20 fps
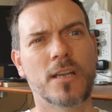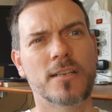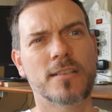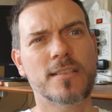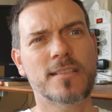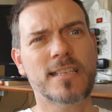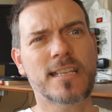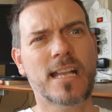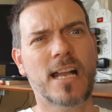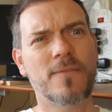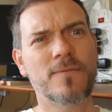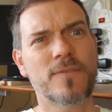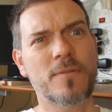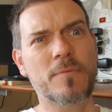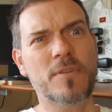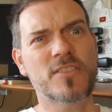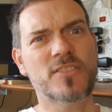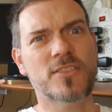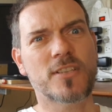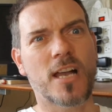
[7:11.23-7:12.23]
does it come from
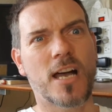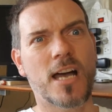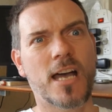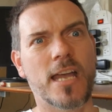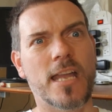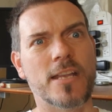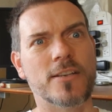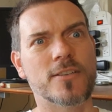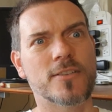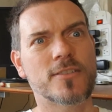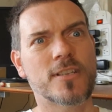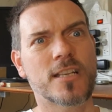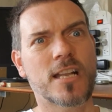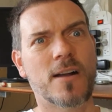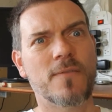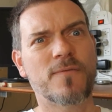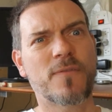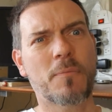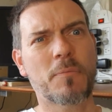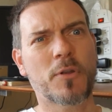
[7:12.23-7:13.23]
the sky? Does it
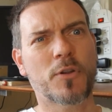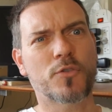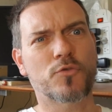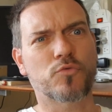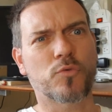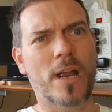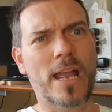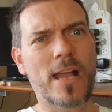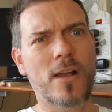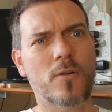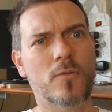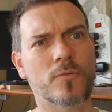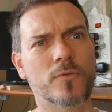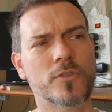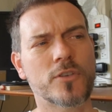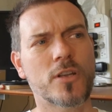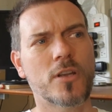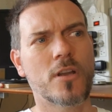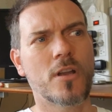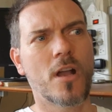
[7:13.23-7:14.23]
come from the ground?